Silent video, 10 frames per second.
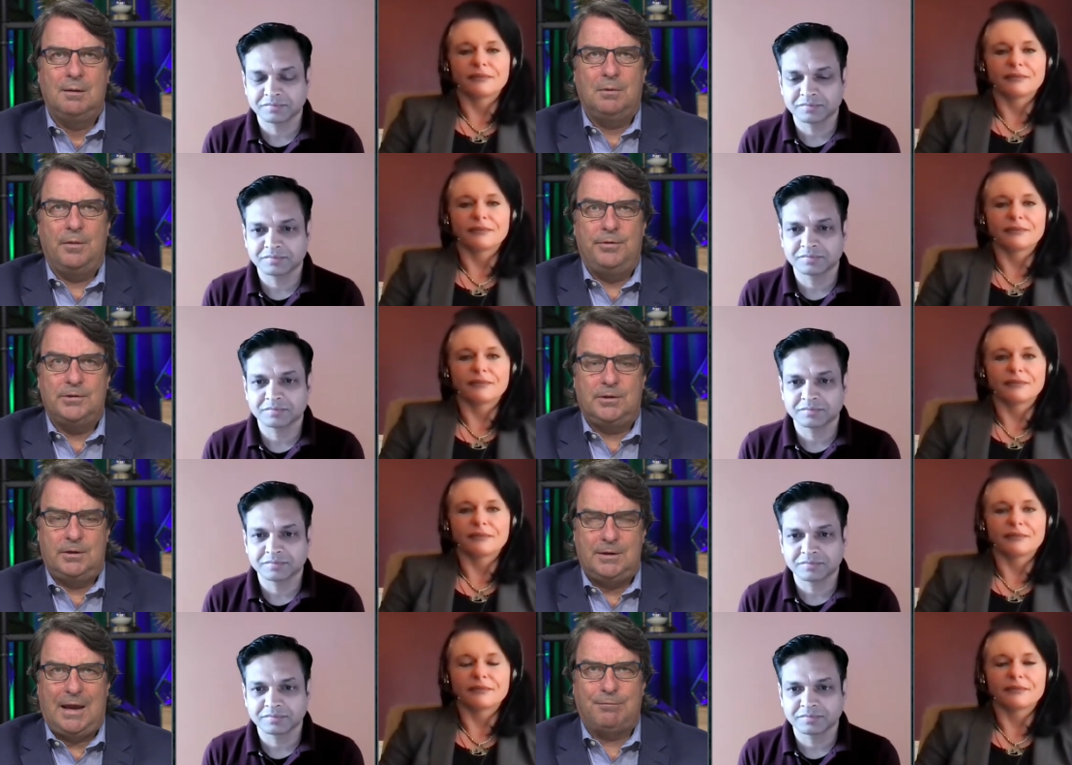Speaker 1: But this
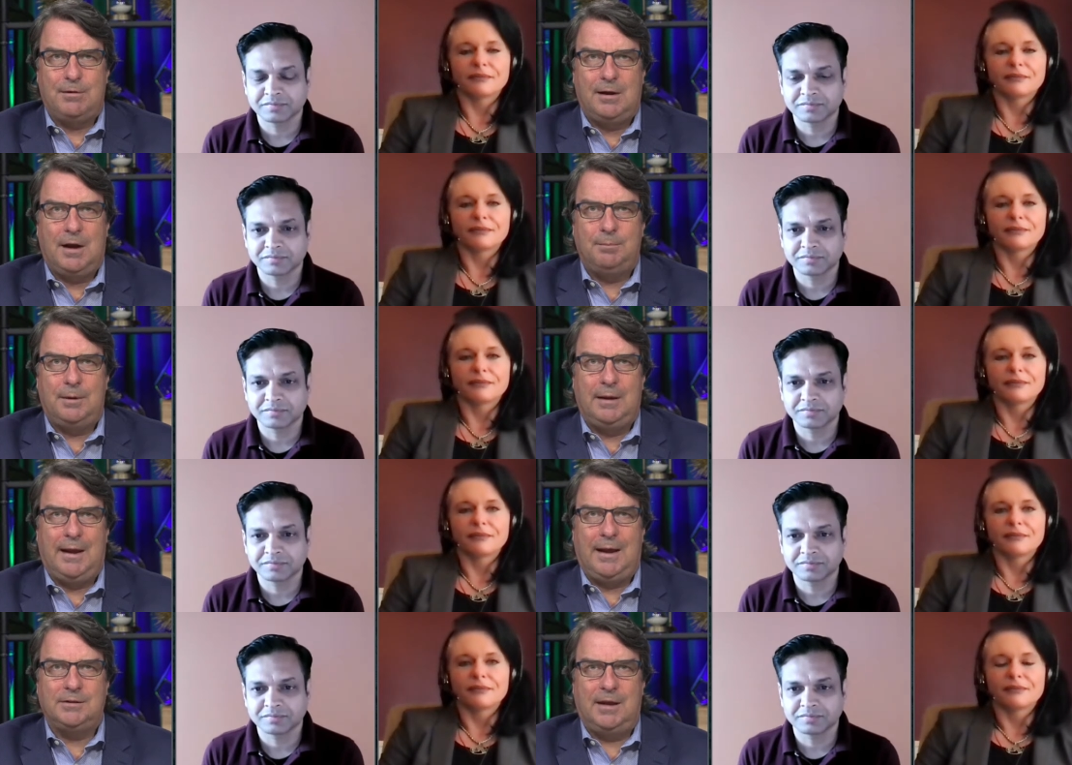is every company
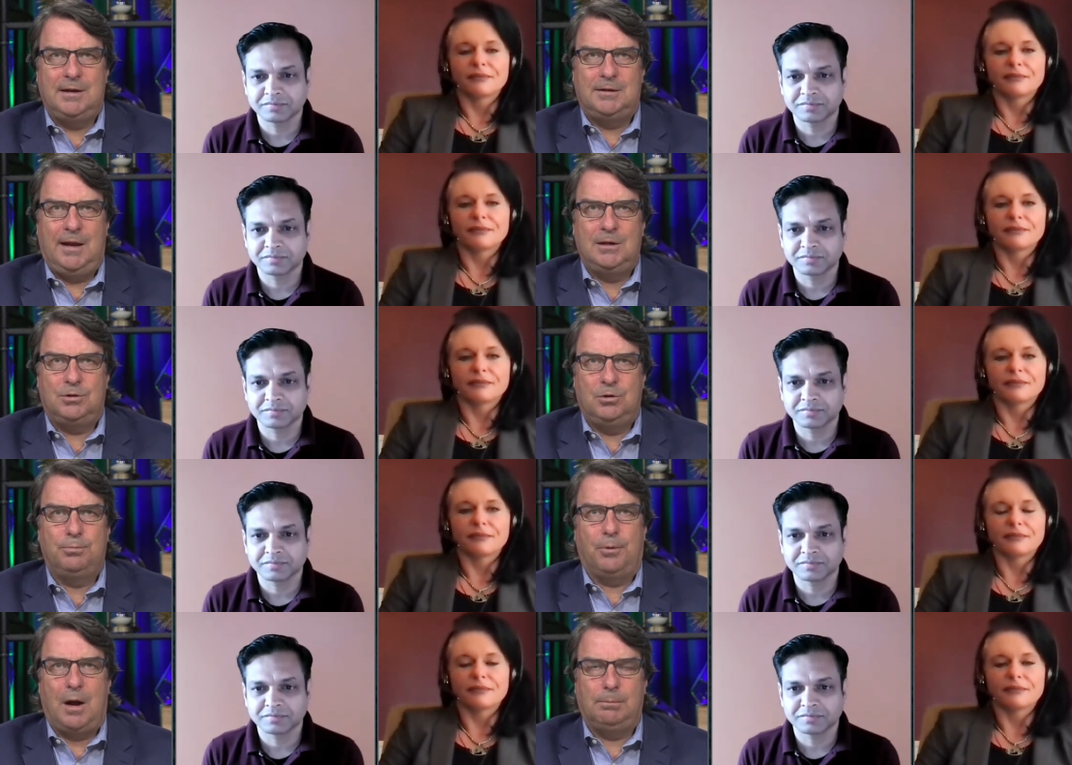has a day two
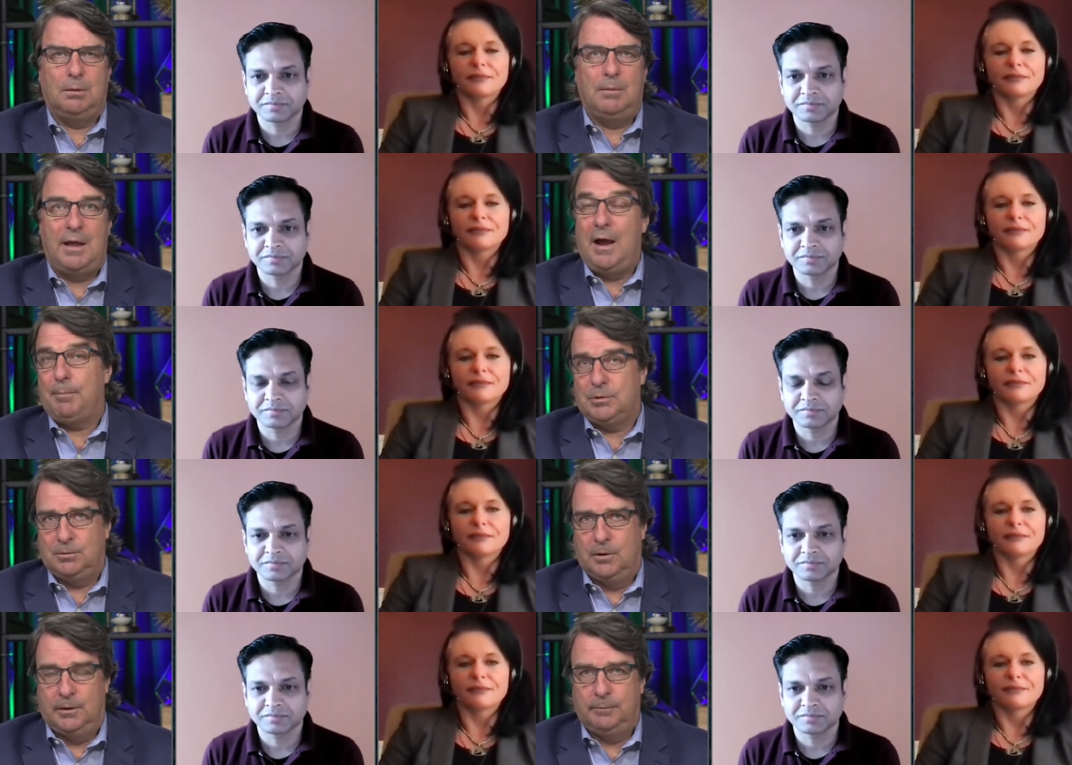problem, an
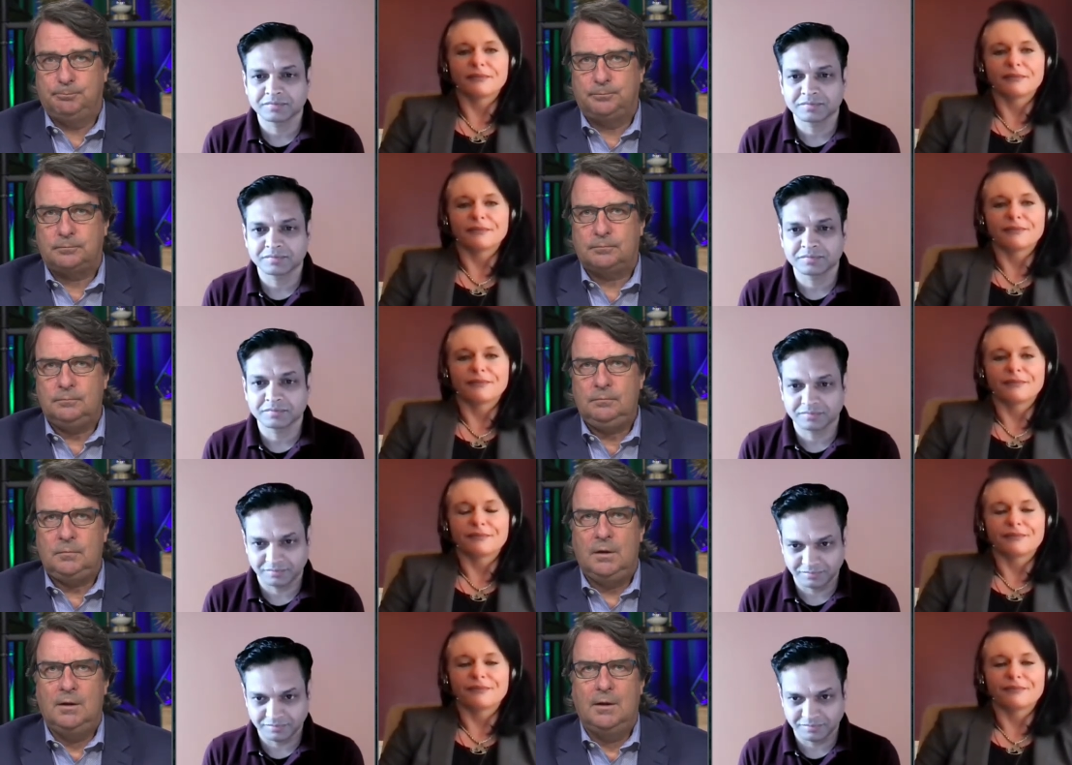opportunity.
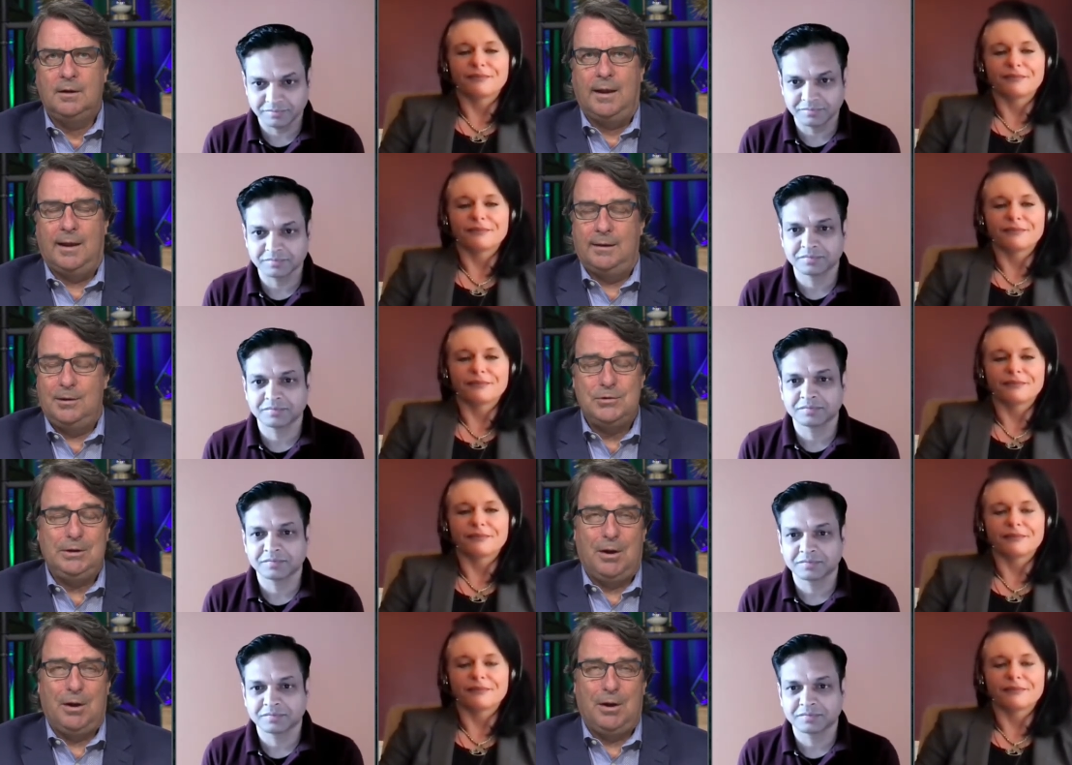And they usually are